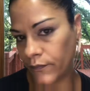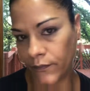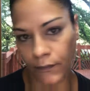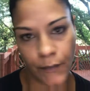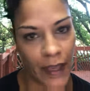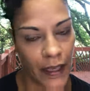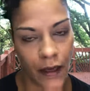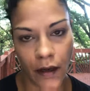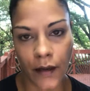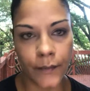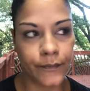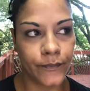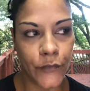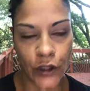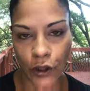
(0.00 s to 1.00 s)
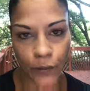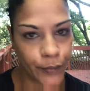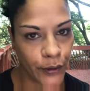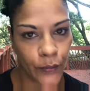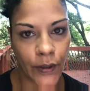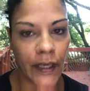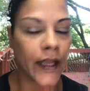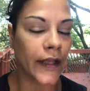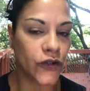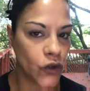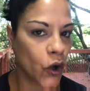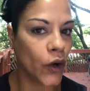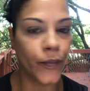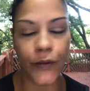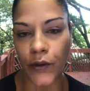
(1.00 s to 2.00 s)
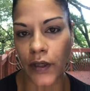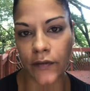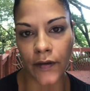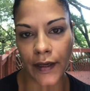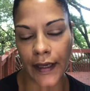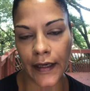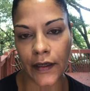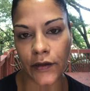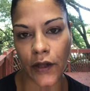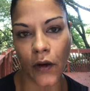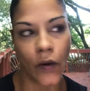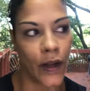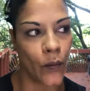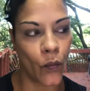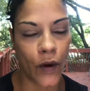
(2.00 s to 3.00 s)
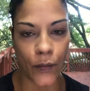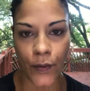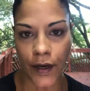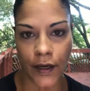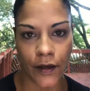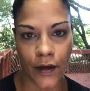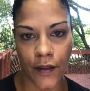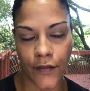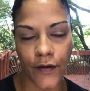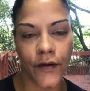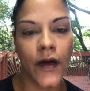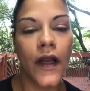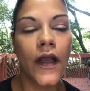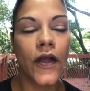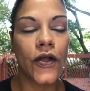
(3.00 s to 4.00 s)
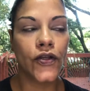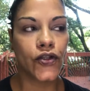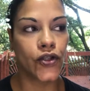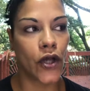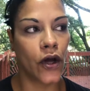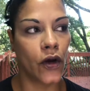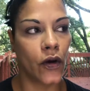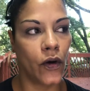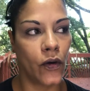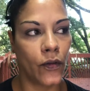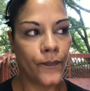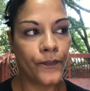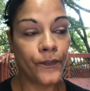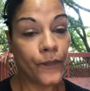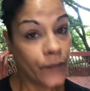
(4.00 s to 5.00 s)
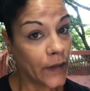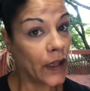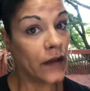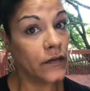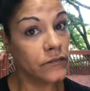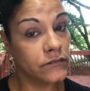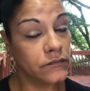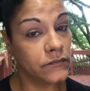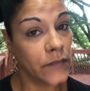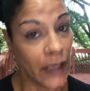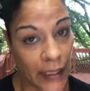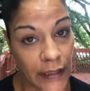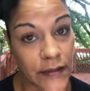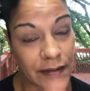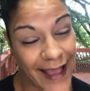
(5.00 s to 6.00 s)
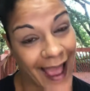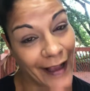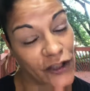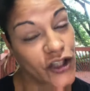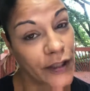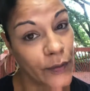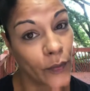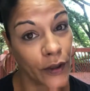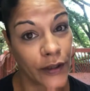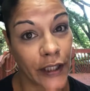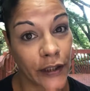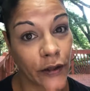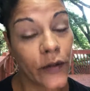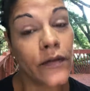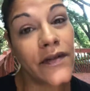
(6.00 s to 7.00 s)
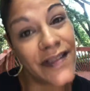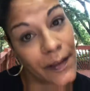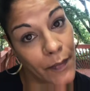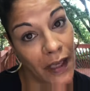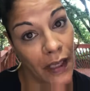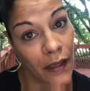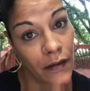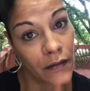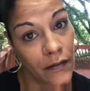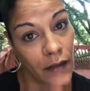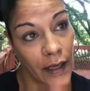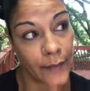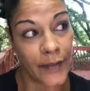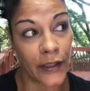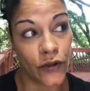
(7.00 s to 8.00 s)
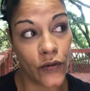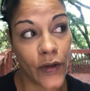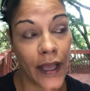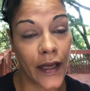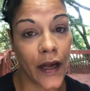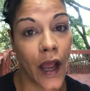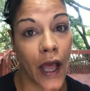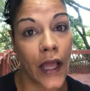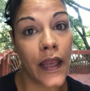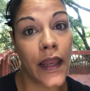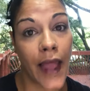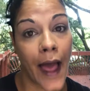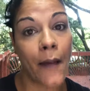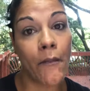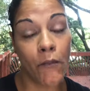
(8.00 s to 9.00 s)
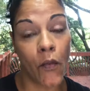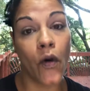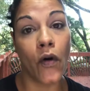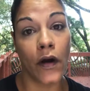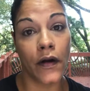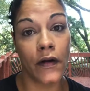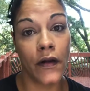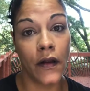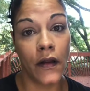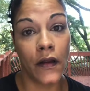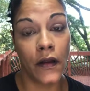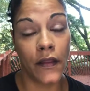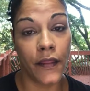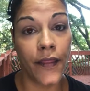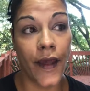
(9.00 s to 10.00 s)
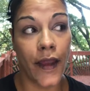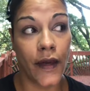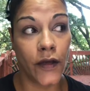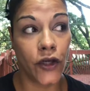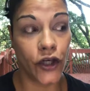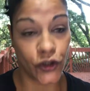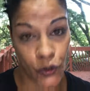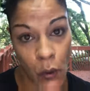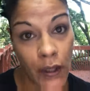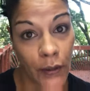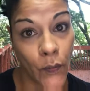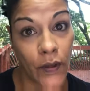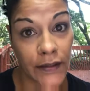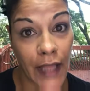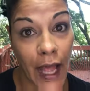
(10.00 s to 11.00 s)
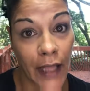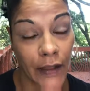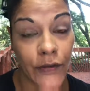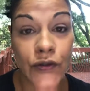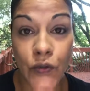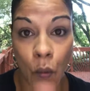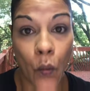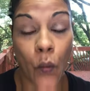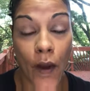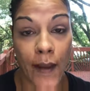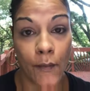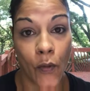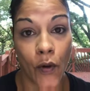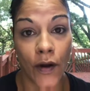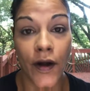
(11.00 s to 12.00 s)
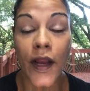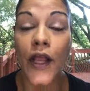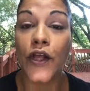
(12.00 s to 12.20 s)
makeup, you know, beauty. It's all beauty related though, in one way or another. So it's actually worth it though to me. I mean, you get a lot more than your $21, way more.